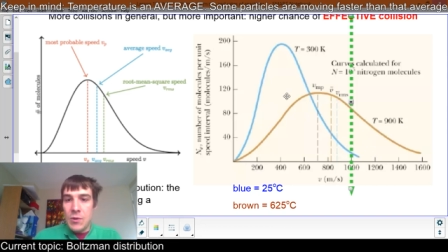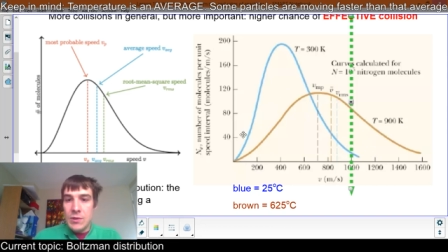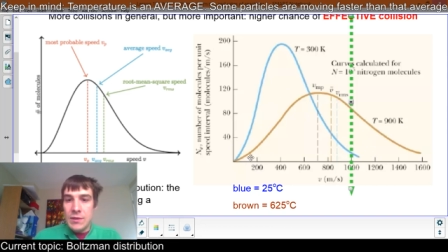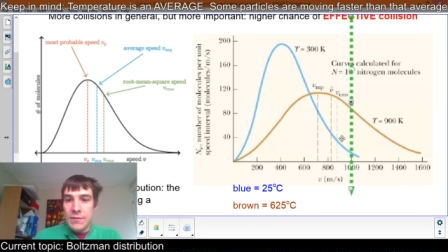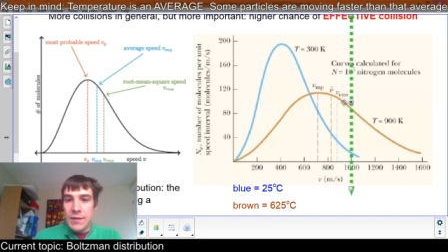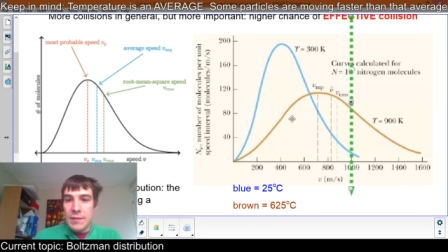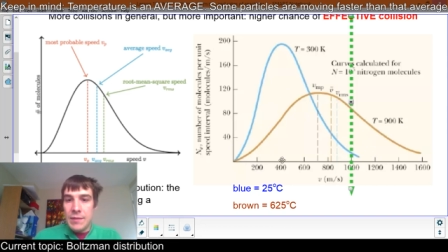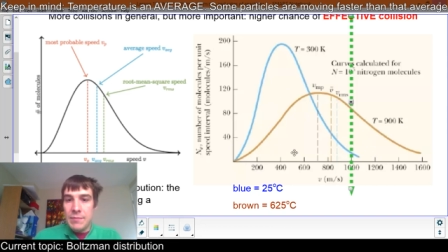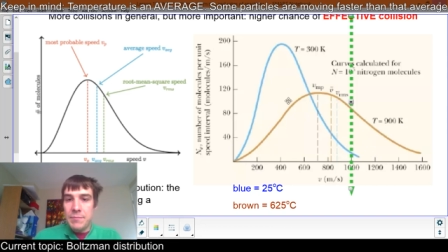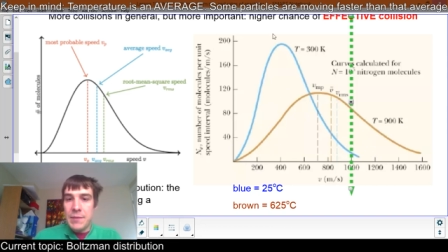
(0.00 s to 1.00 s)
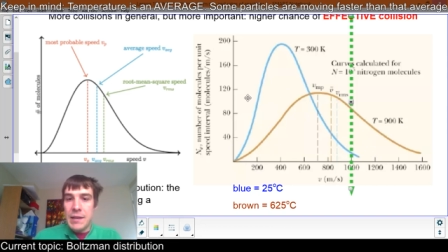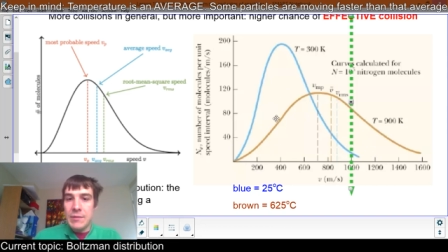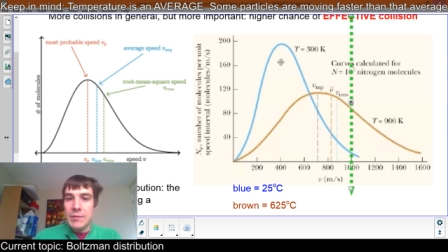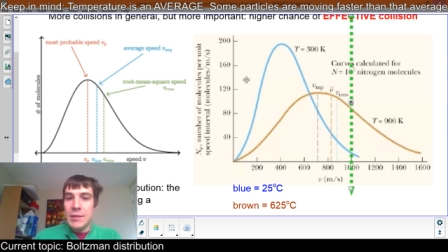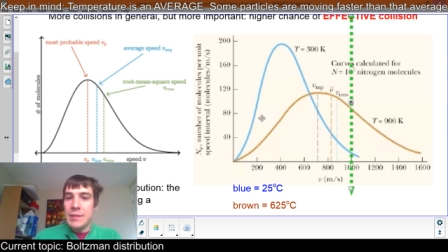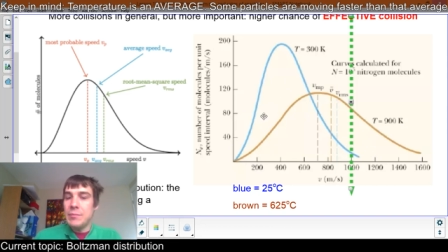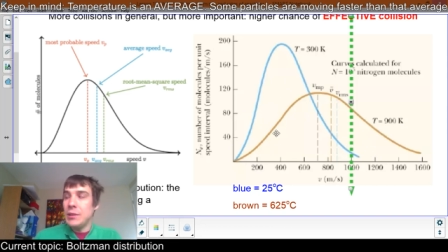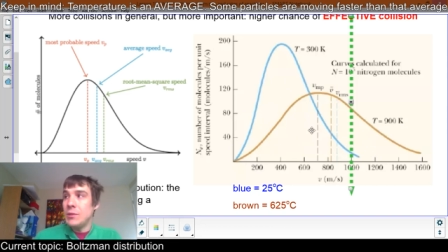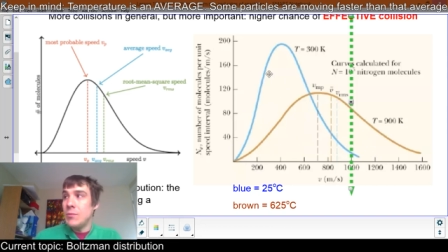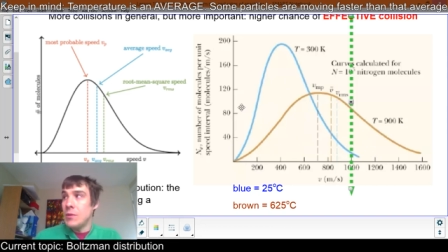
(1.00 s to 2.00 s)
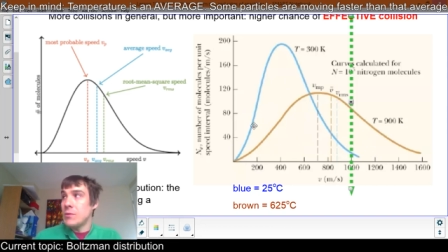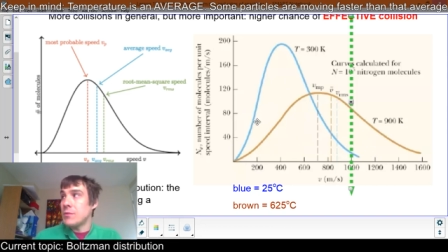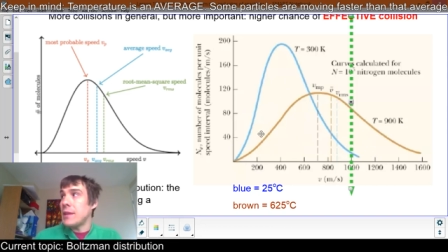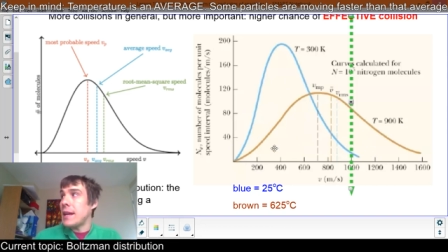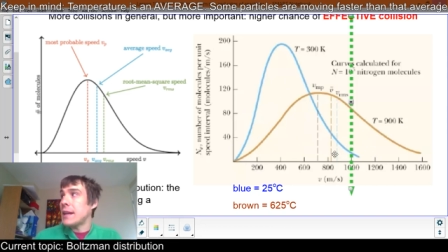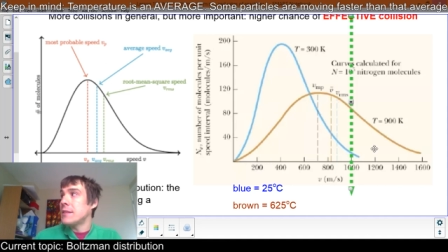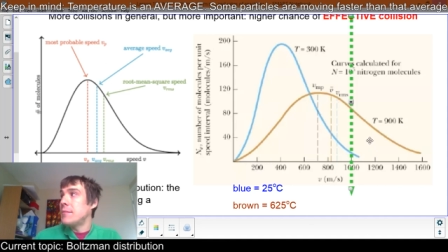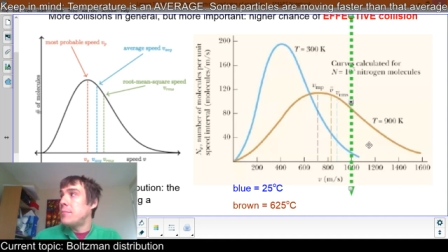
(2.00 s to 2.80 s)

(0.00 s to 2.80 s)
of them in brown or in blue won't react,